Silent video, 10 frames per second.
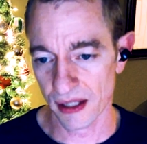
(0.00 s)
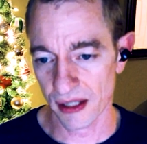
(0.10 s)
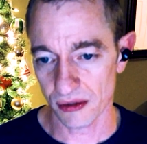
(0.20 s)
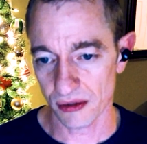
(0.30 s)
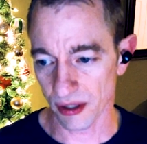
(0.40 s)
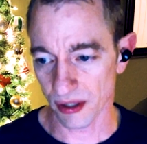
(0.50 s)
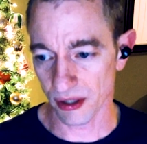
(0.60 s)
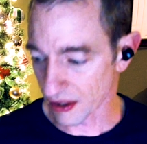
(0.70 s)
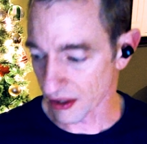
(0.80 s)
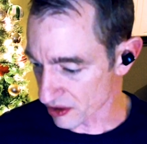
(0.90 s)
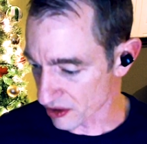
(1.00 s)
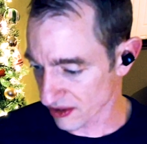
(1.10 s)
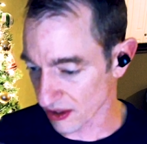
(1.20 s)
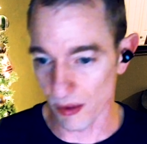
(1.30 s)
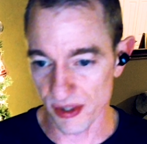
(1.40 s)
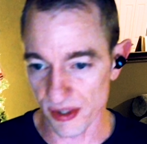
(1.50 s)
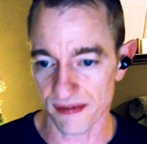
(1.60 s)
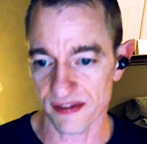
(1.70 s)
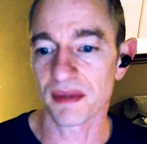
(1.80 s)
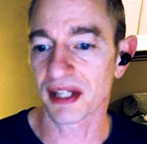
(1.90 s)
or you just always have
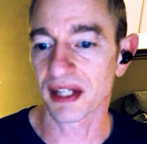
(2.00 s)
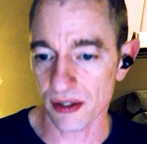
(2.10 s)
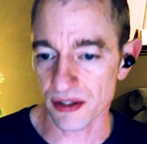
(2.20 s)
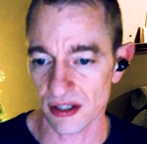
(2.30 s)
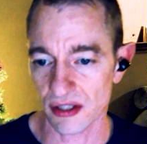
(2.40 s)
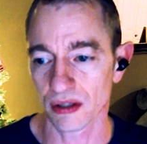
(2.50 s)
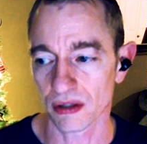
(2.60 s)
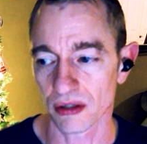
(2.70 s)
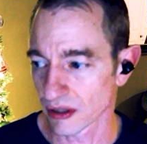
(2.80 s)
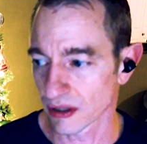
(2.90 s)
something else to do.